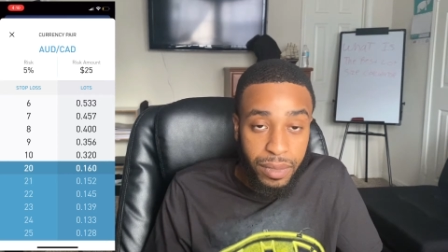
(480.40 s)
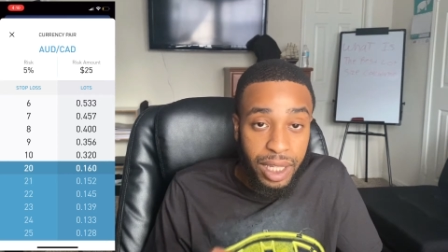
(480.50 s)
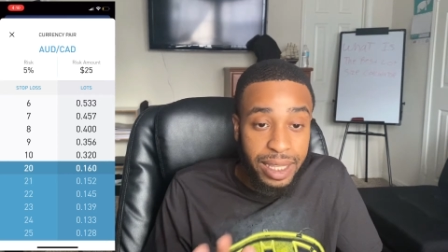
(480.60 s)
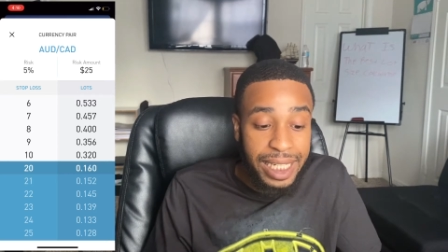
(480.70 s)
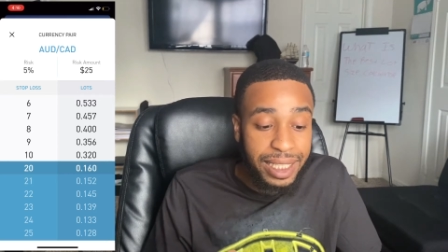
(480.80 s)

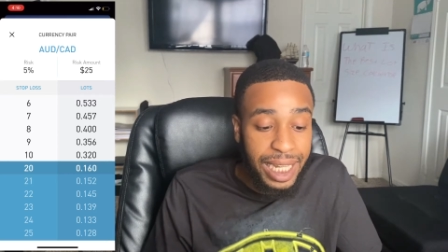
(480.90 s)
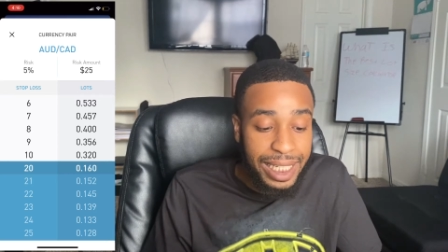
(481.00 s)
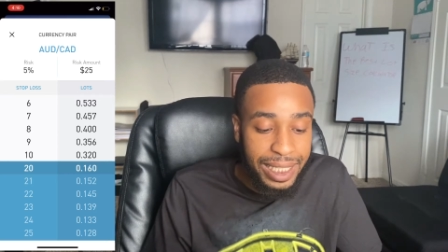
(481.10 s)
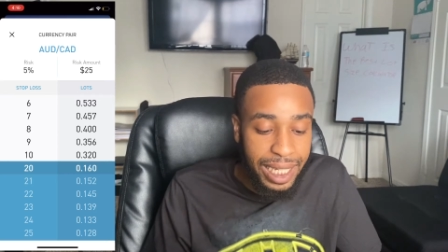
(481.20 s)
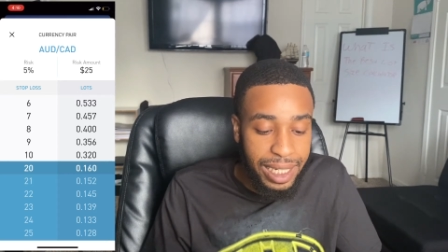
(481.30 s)
That's the lot
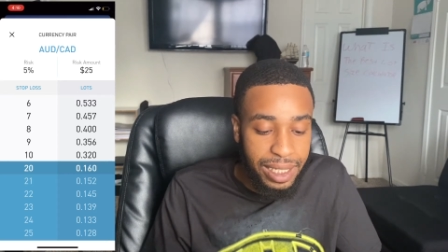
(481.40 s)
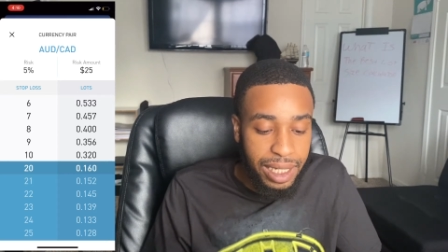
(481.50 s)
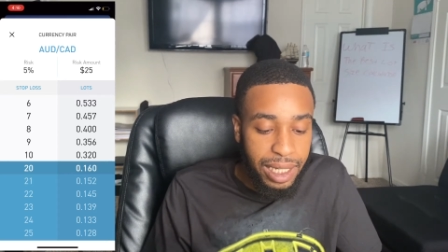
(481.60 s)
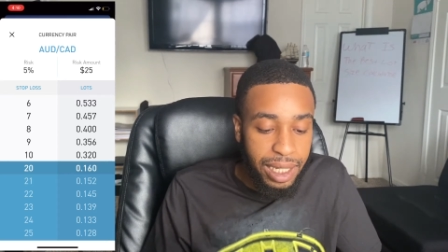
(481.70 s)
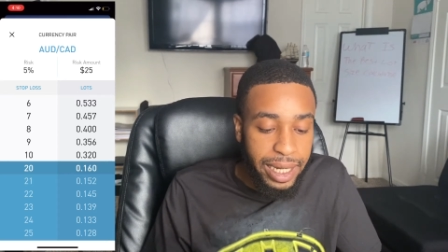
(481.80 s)
size.
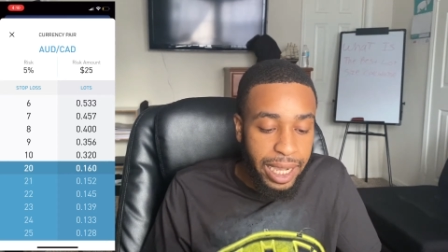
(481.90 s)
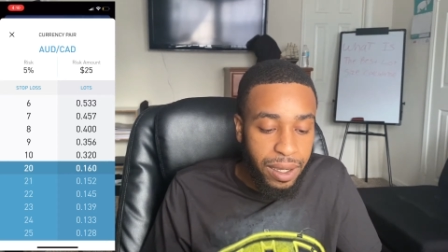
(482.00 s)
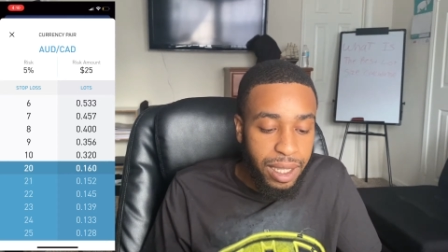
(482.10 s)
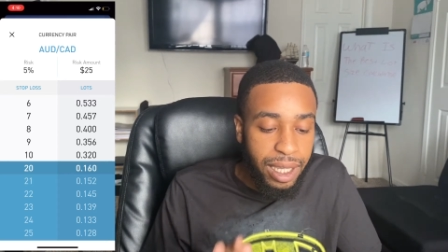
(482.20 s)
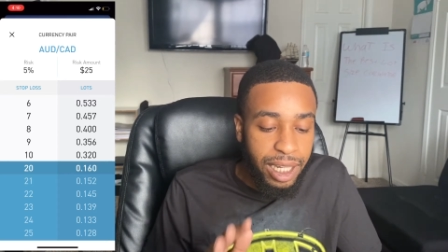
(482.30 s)
Now,
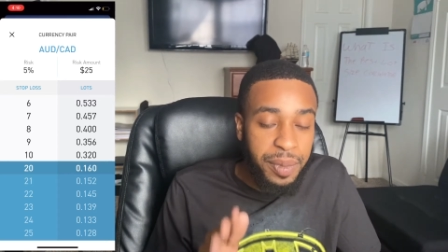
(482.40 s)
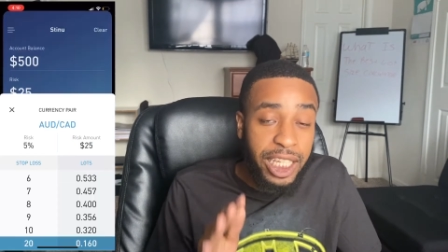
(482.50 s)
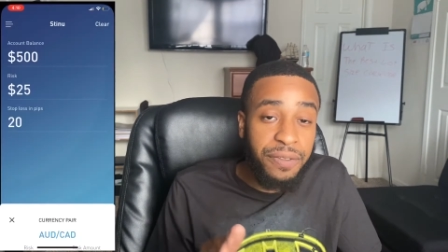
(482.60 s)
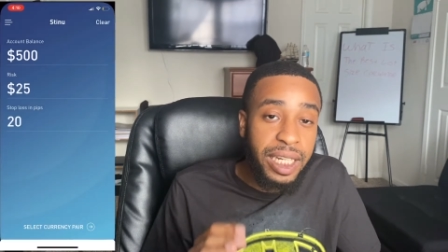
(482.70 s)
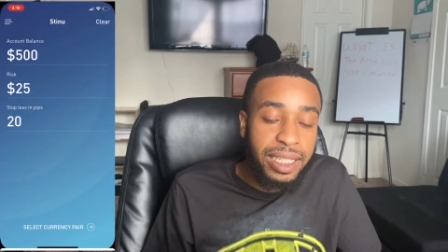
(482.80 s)
let me
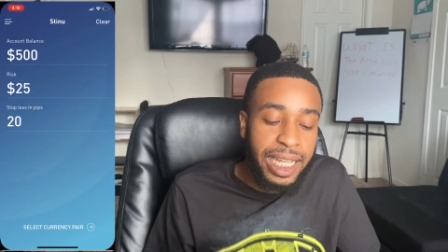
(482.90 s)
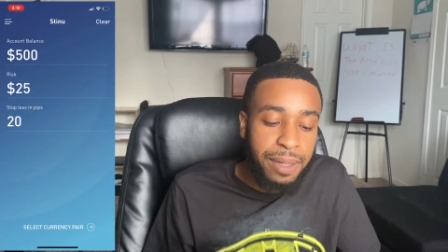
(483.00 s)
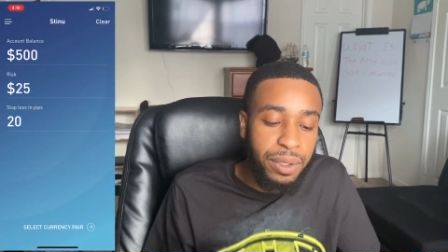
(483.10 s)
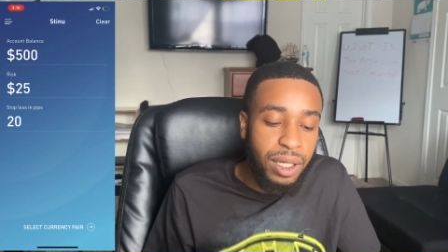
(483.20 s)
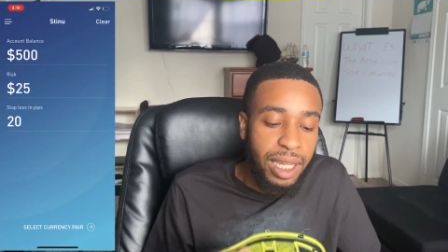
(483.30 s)
give you an
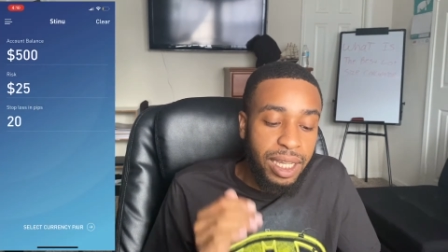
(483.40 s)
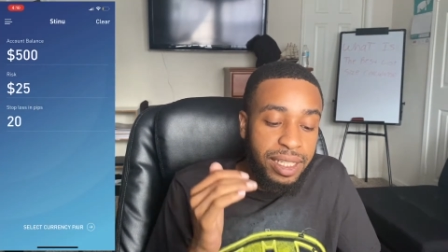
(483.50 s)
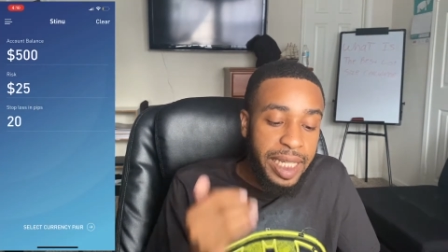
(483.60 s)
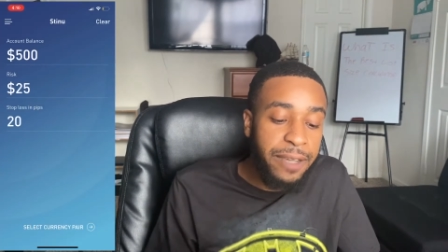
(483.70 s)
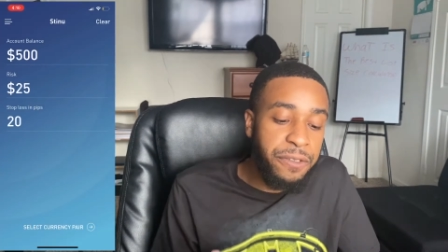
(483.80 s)
example.
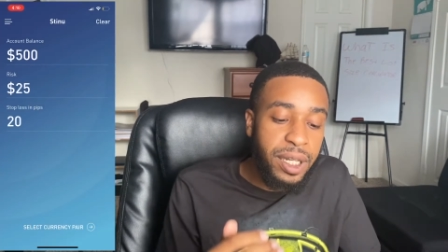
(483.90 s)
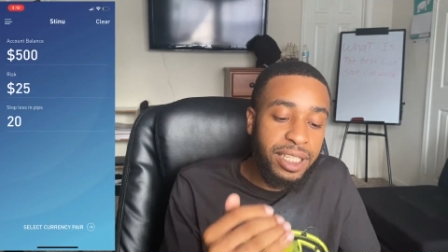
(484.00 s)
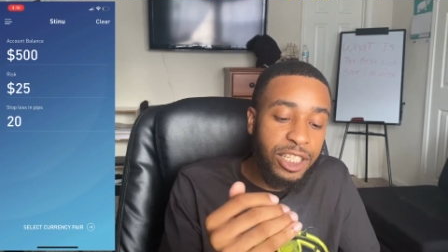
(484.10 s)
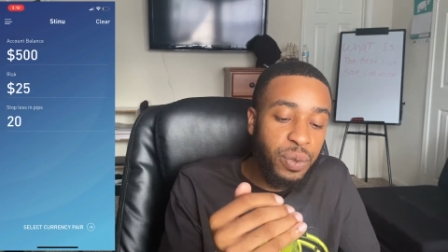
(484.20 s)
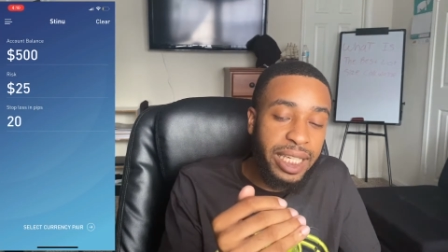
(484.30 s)
Say, for
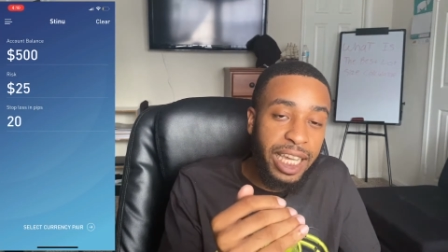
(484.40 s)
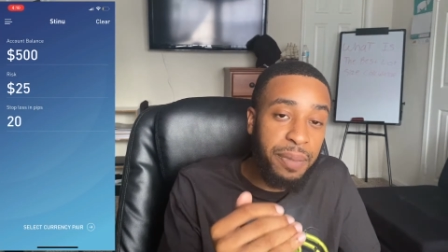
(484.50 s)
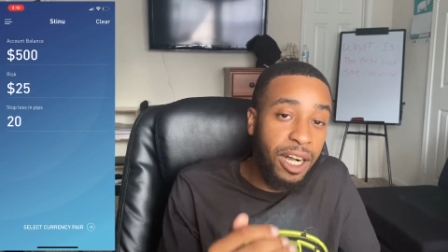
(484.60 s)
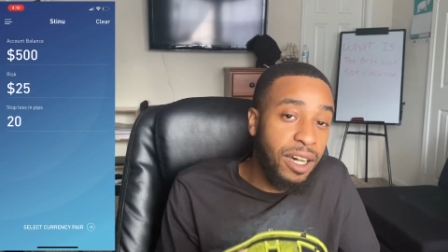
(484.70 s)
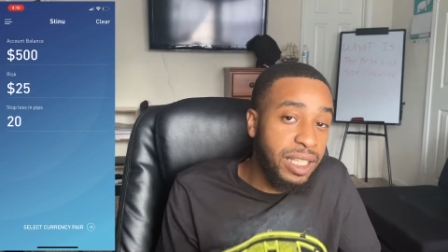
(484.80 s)
instance, we kept
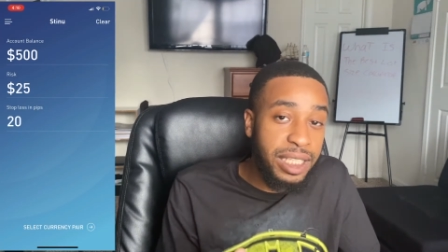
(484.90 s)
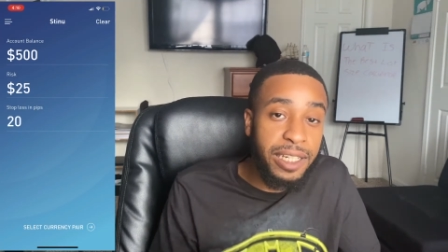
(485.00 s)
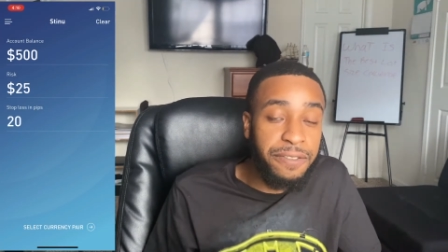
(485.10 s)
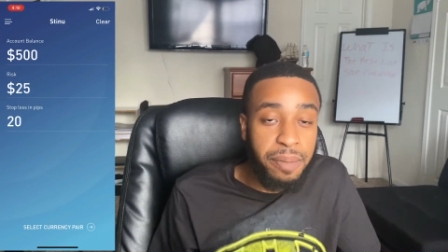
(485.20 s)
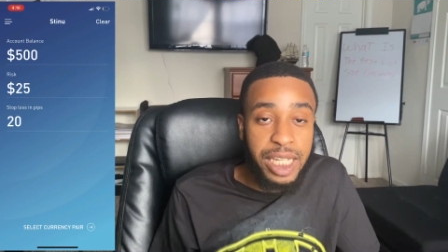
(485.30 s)
all this
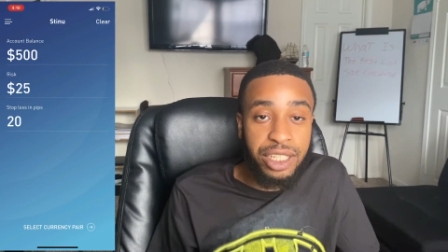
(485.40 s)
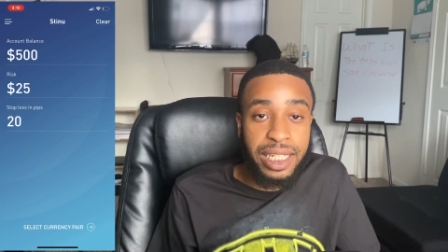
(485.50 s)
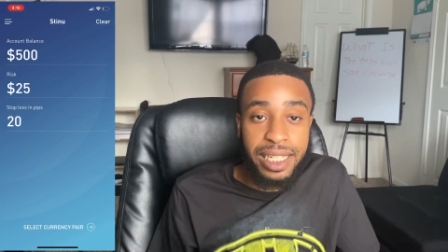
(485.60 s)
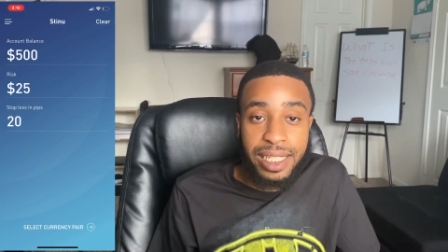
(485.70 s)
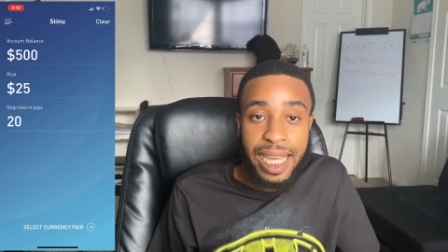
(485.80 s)
information
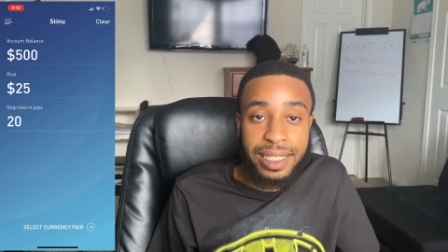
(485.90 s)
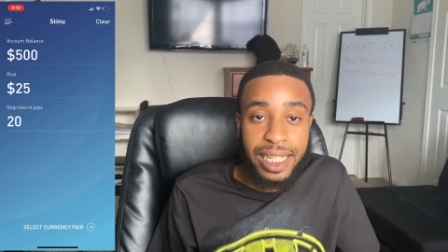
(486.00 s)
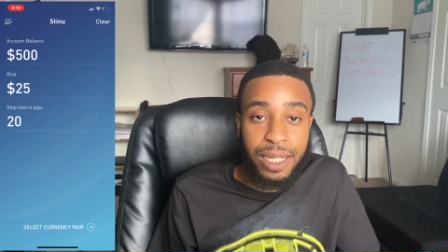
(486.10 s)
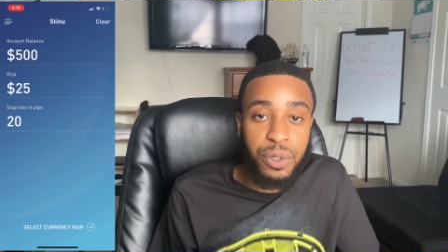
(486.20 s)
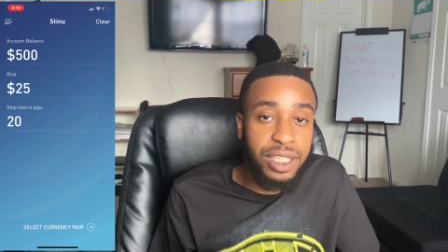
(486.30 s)
the exact
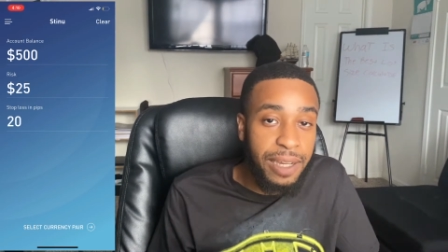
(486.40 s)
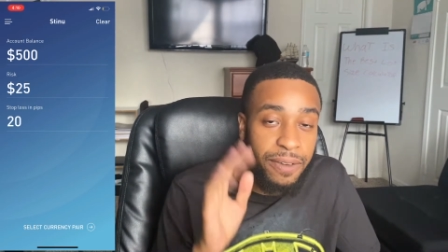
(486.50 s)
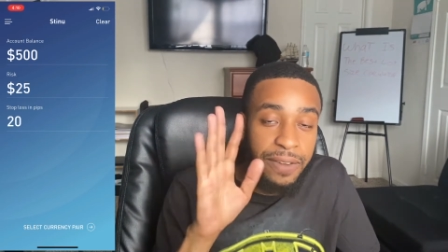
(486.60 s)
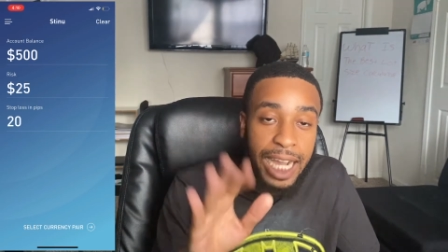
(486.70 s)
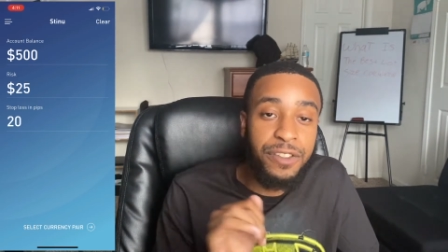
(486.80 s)
same. We still have a
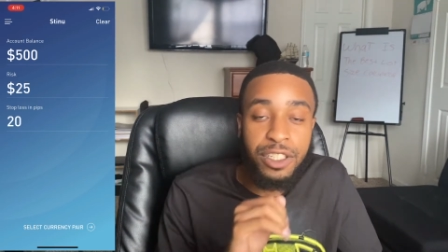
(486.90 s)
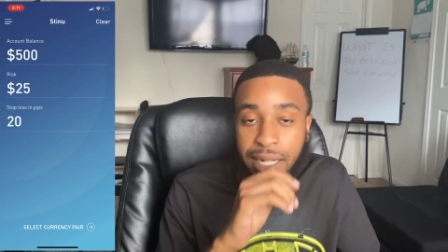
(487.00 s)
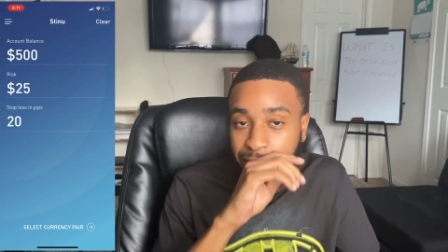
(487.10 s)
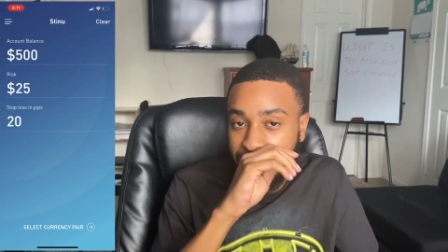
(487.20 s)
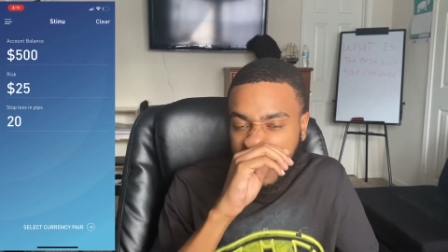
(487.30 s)

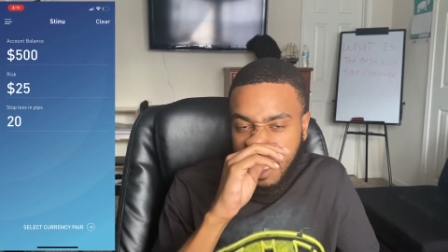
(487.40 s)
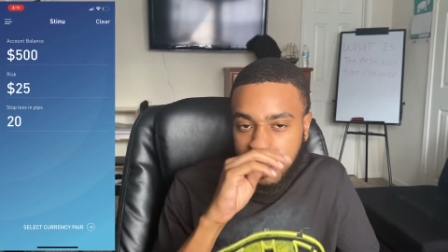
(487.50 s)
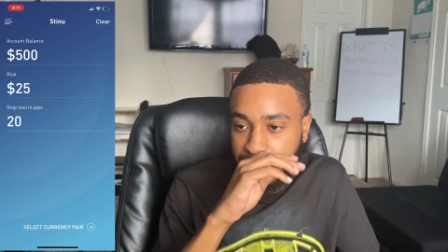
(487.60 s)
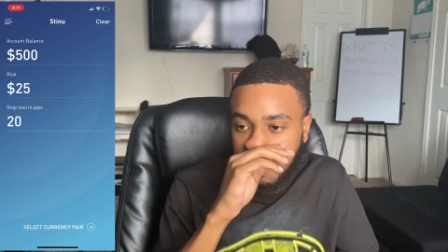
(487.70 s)
$500 account.